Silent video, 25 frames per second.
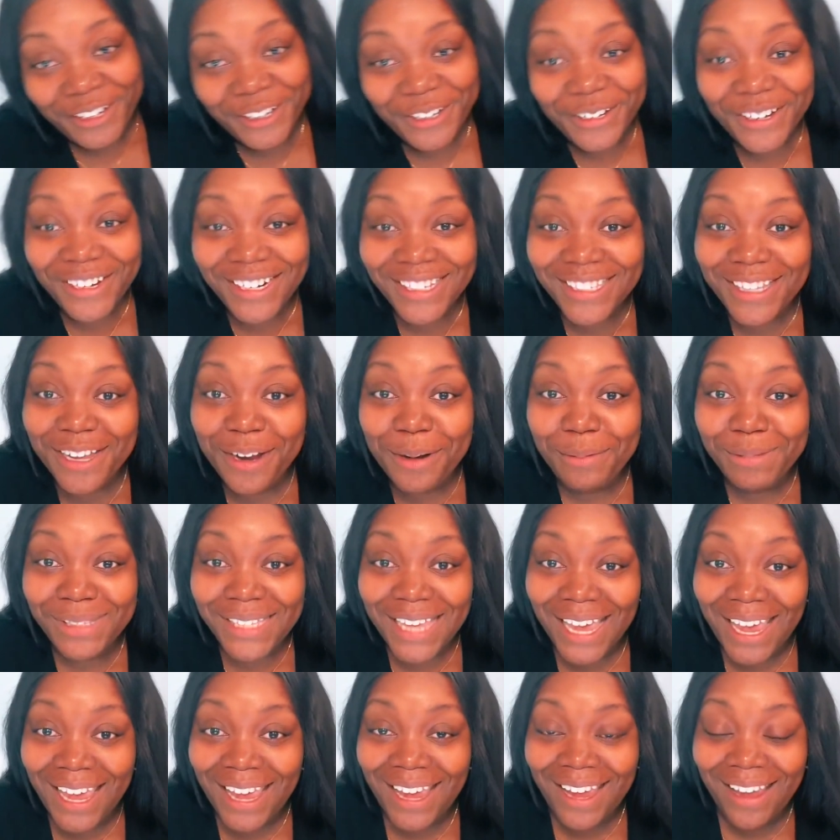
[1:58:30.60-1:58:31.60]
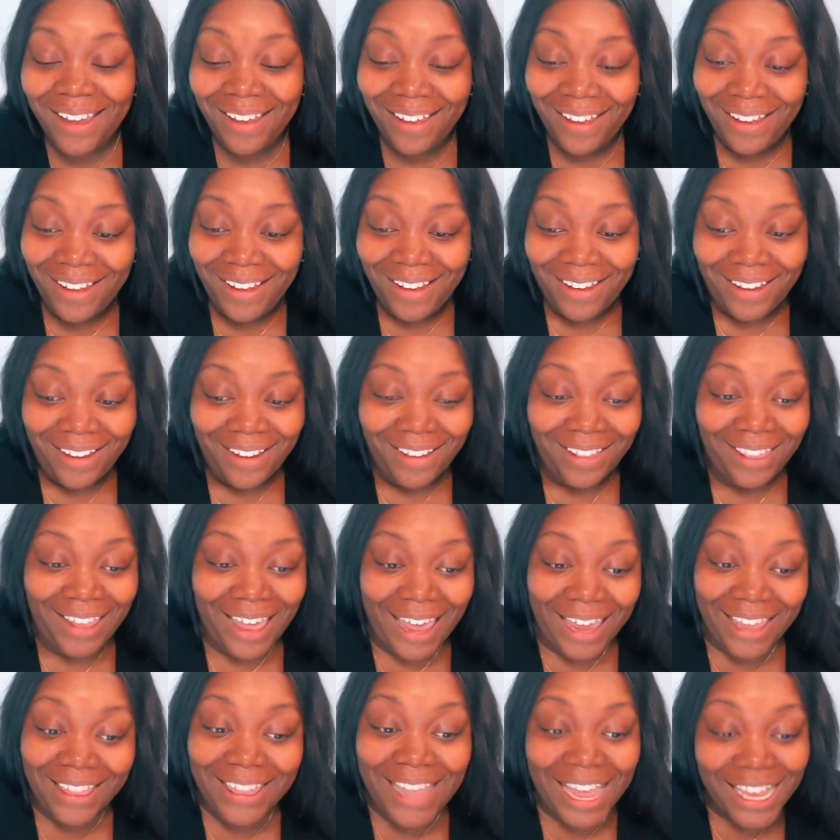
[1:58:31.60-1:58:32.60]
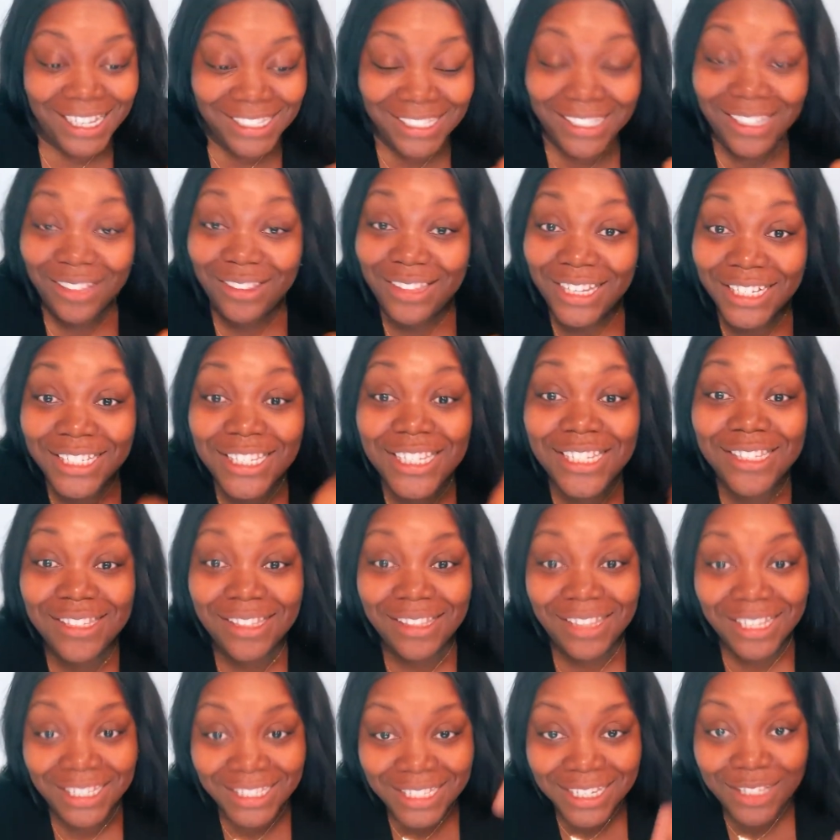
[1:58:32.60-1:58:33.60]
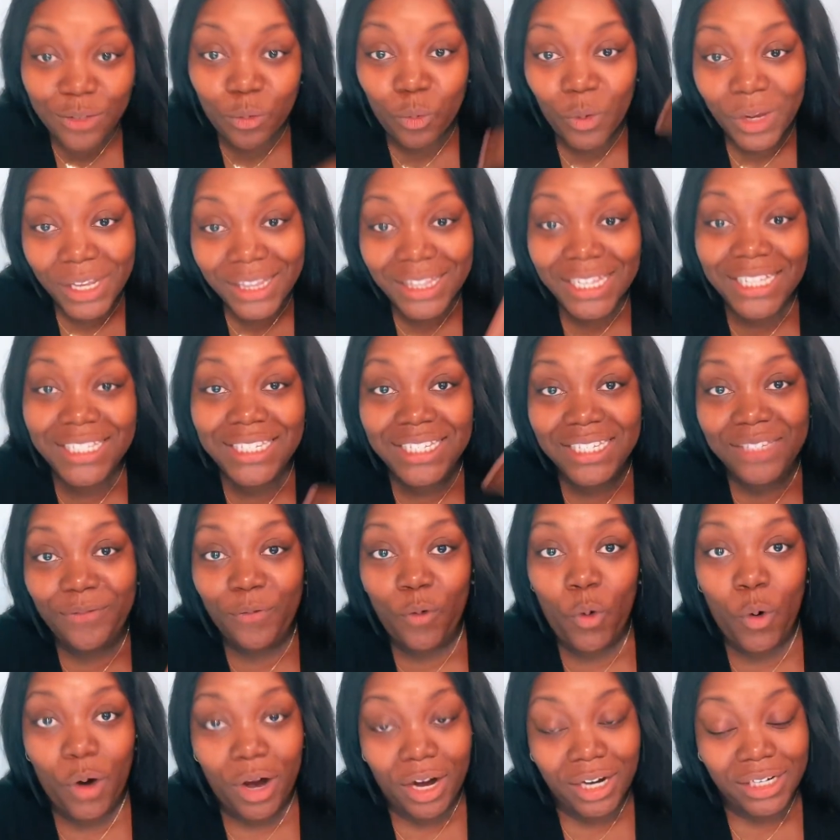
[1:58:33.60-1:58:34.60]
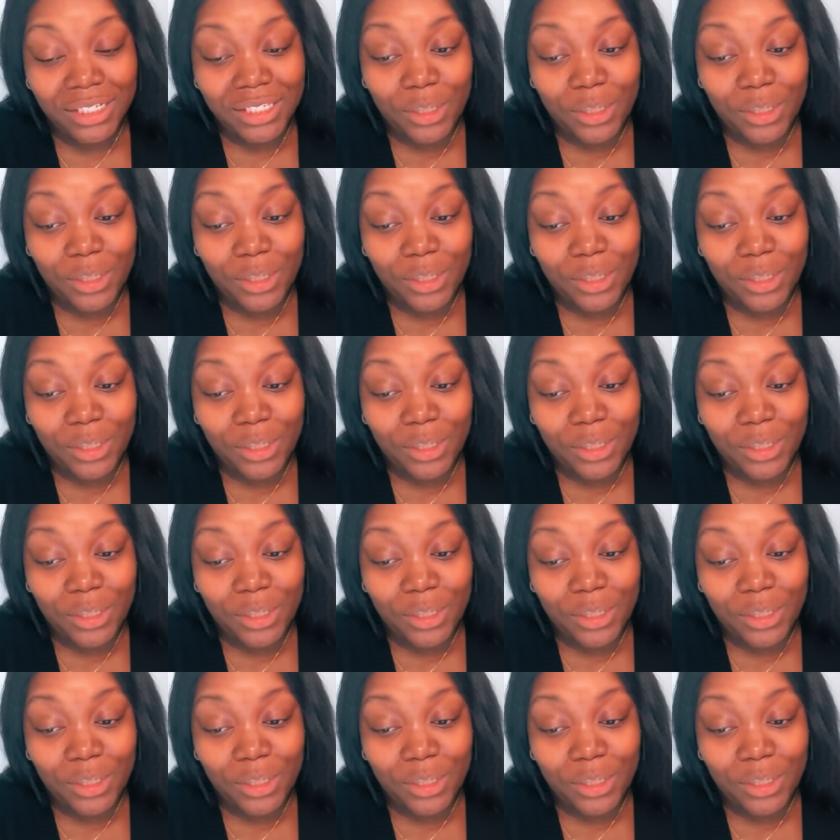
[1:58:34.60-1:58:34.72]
You understand what I'm saying? Like, this is what this is for.